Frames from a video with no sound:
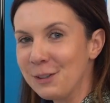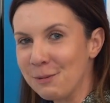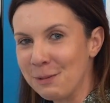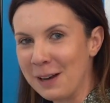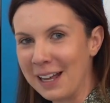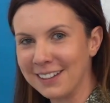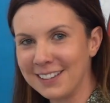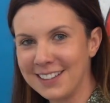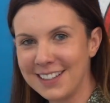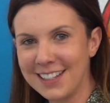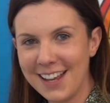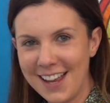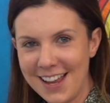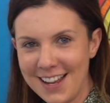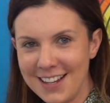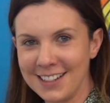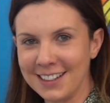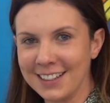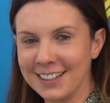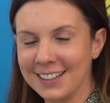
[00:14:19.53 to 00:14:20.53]
Well
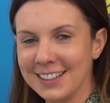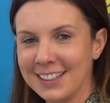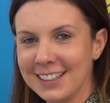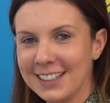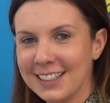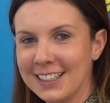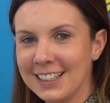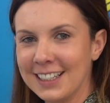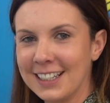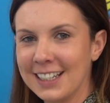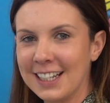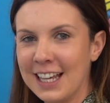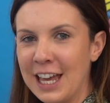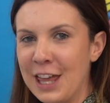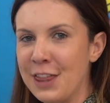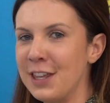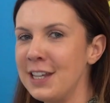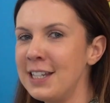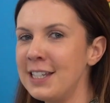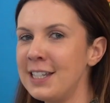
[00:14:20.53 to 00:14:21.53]
done.
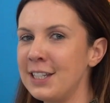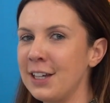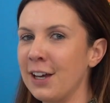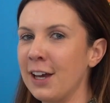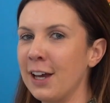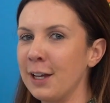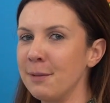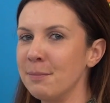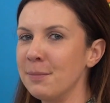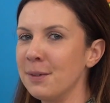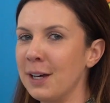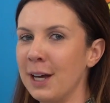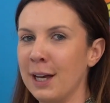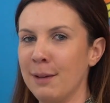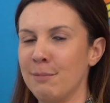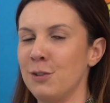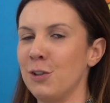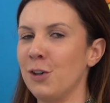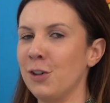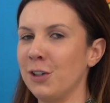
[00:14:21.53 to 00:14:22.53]
This time,
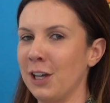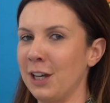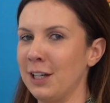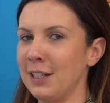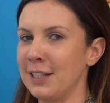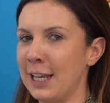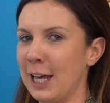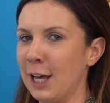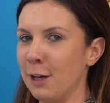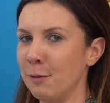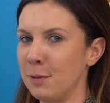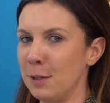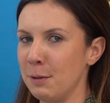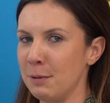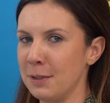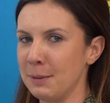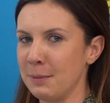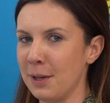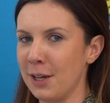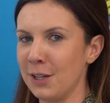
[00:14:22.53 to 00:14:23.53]
I'm not going to help you
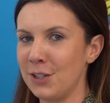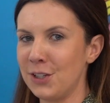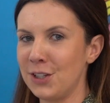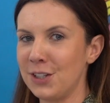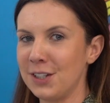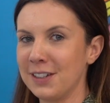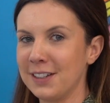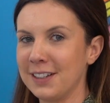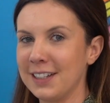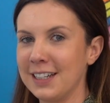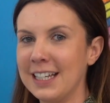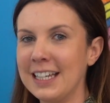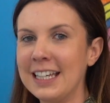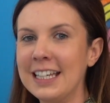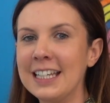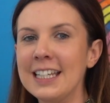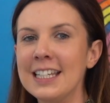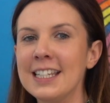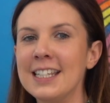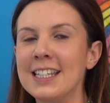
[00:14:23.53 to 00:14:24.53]
as much.
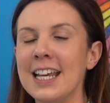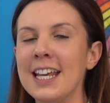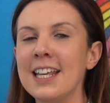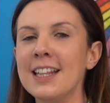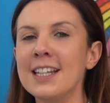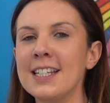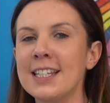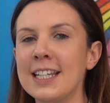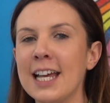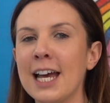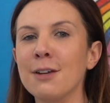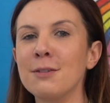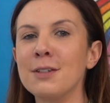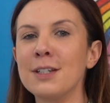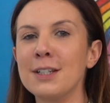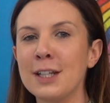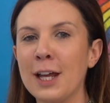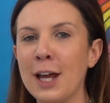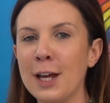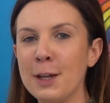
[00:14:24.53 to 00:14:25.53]
Say the sounds
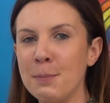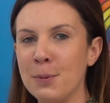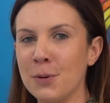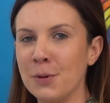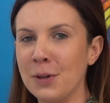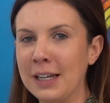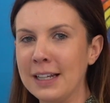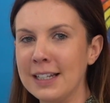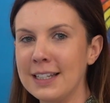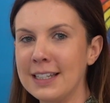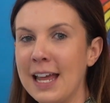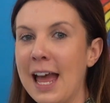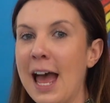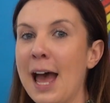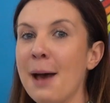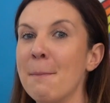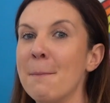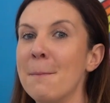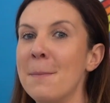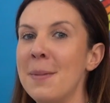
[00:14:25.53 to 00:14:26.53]
as I point
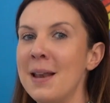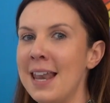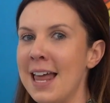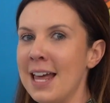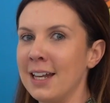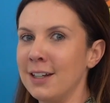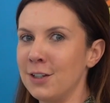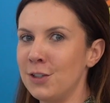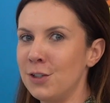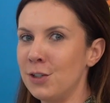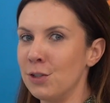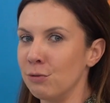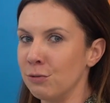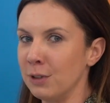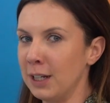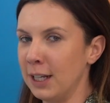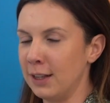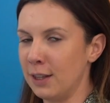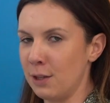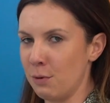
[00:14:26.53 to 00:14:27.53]
and blend to
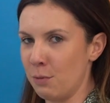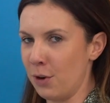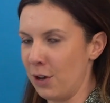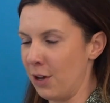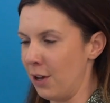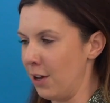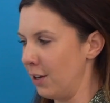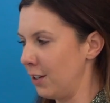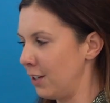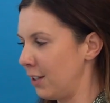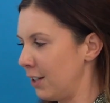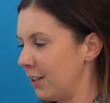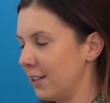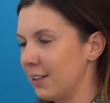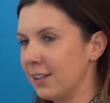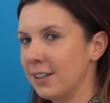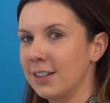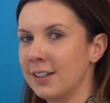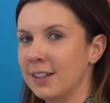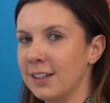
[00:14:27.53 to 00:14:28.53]
read the word.
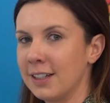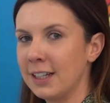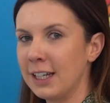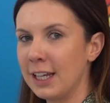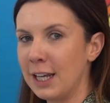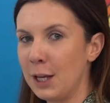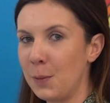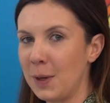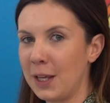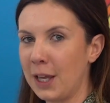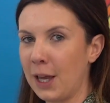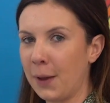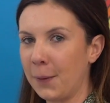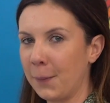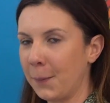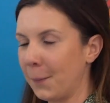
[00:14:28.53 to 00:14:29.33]
Here we go.